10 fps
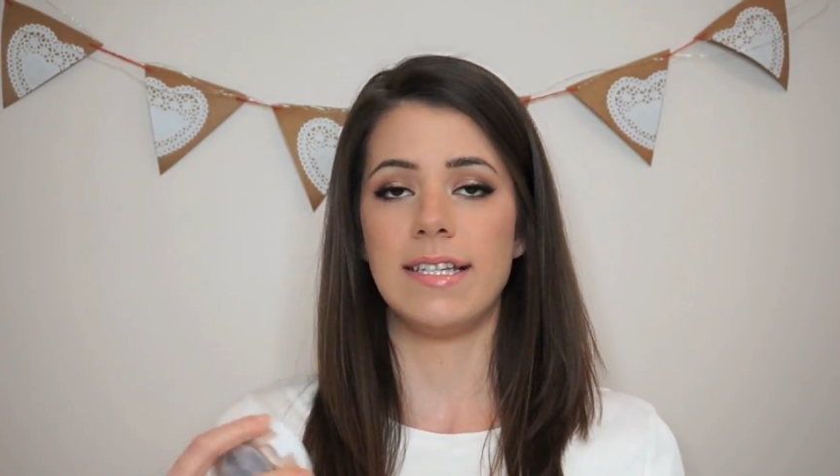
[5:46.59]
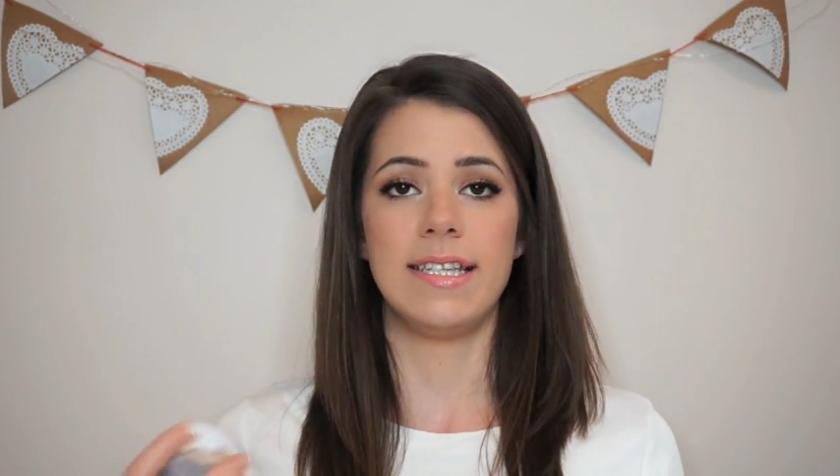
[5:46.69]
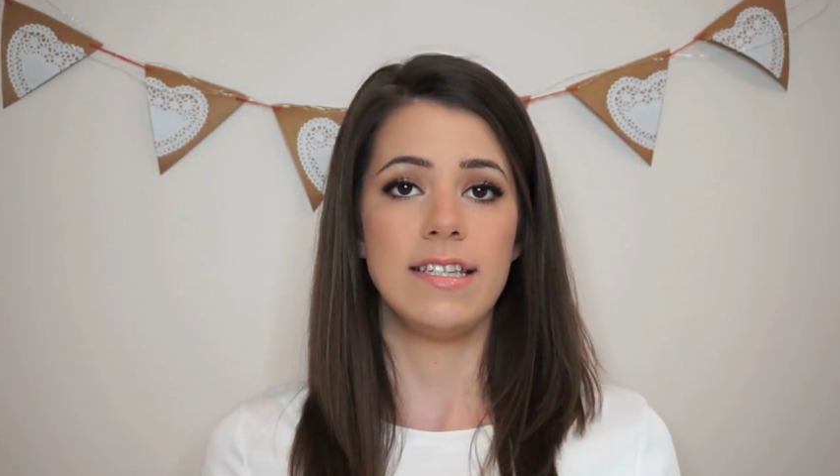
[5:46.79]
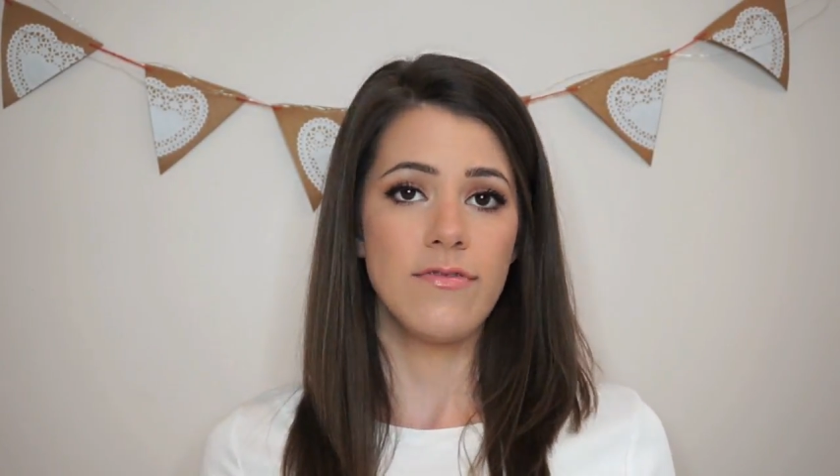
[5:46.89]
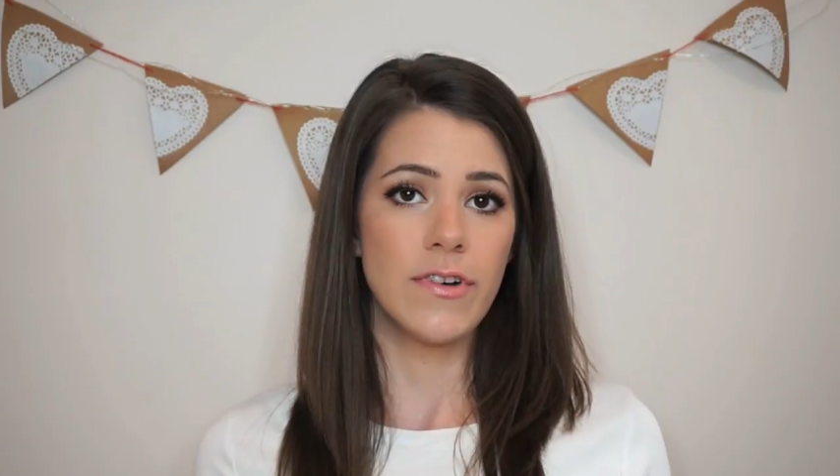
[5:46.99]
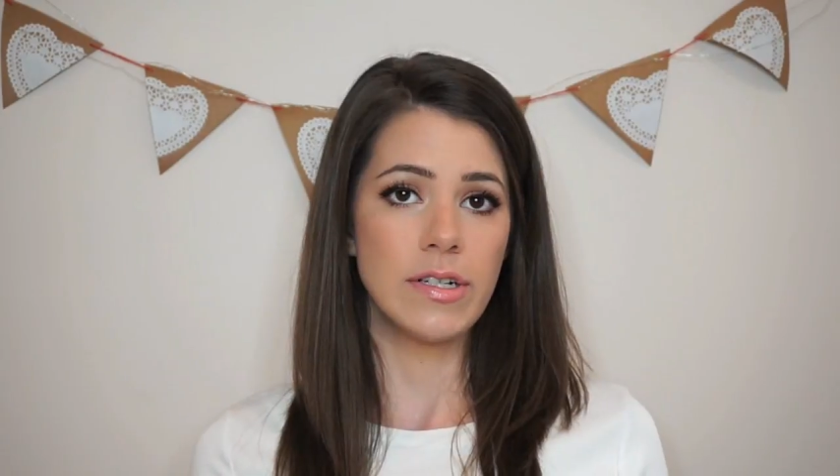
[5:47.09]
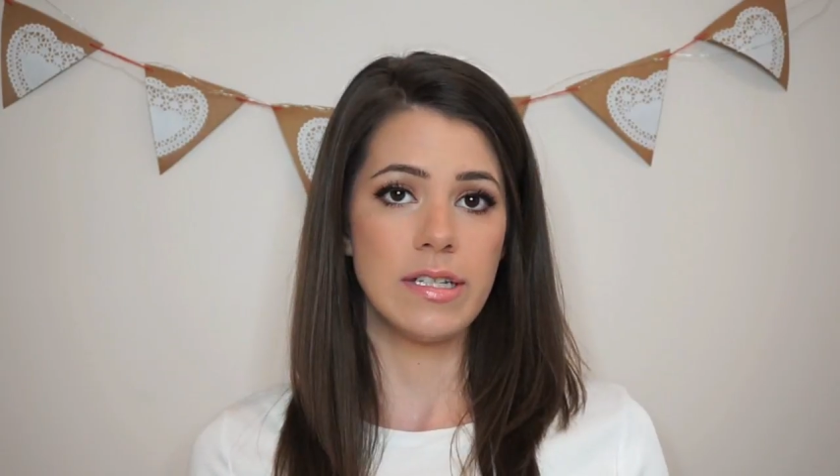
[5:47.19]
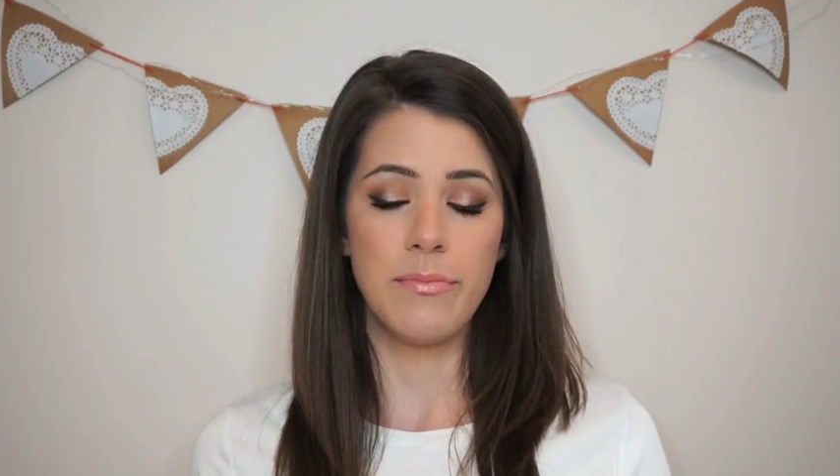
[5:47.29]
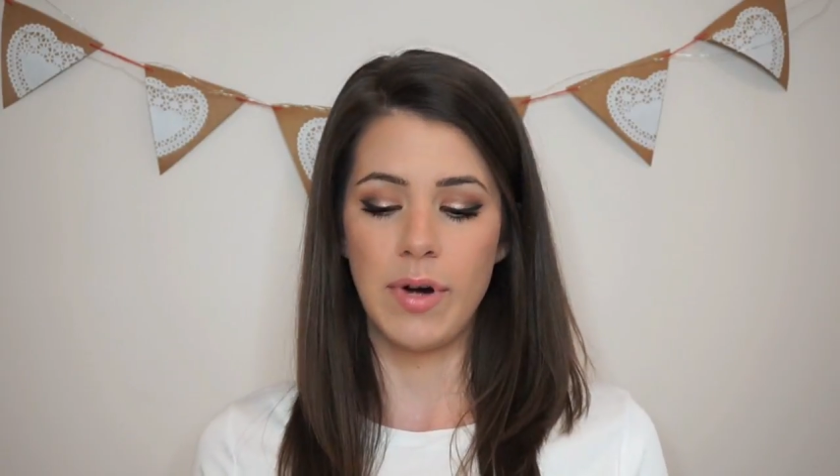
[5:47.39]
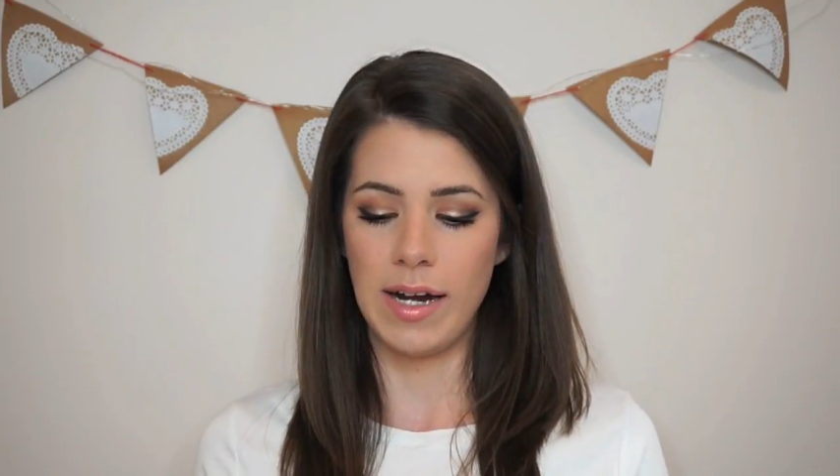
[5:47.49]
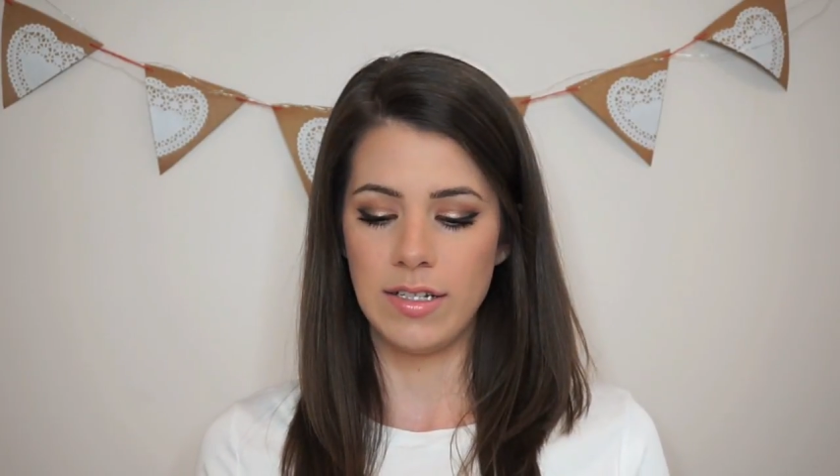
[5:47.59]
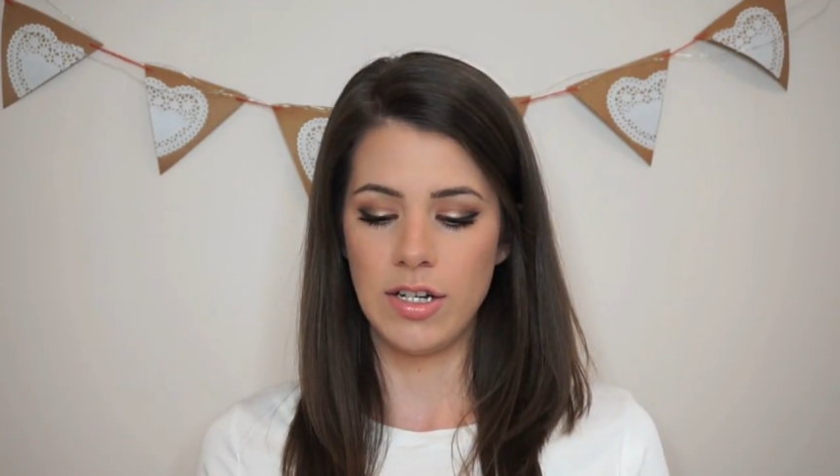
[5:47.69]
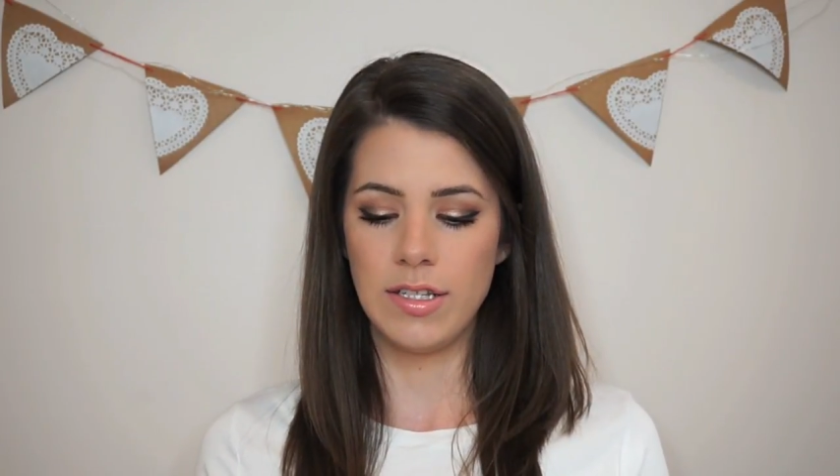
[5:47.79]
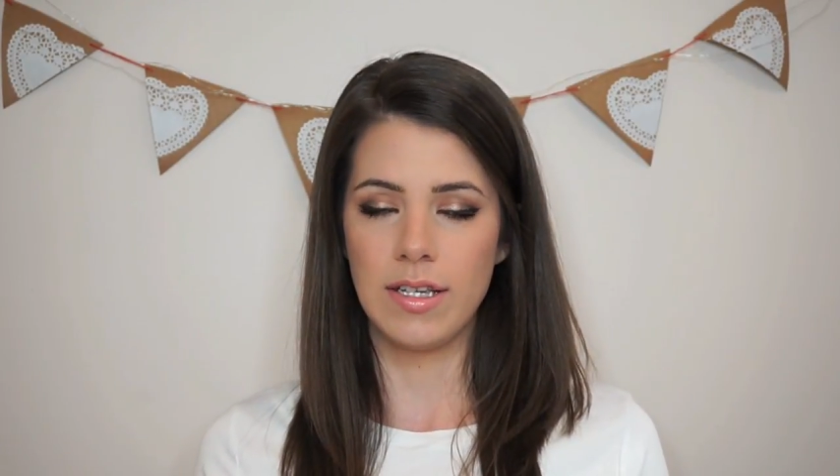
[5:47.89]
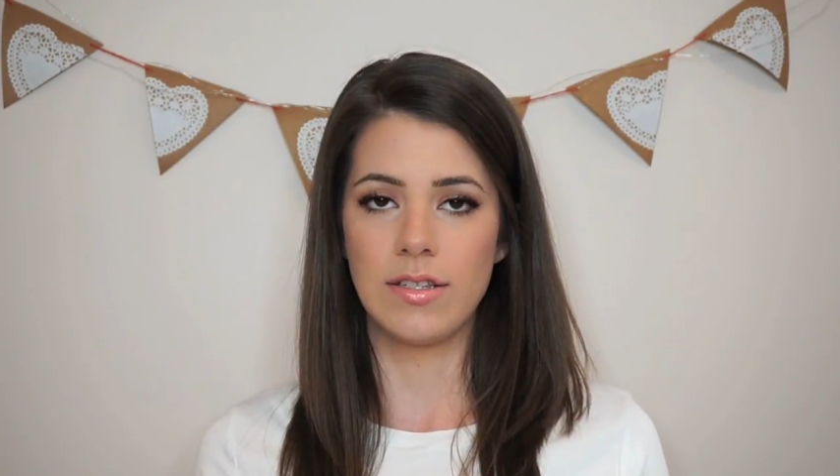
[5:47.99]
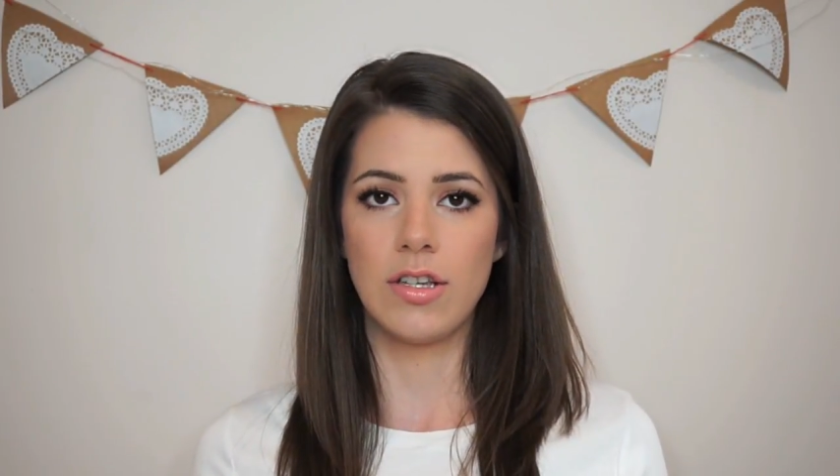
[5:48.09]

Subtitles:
This is a first impressions,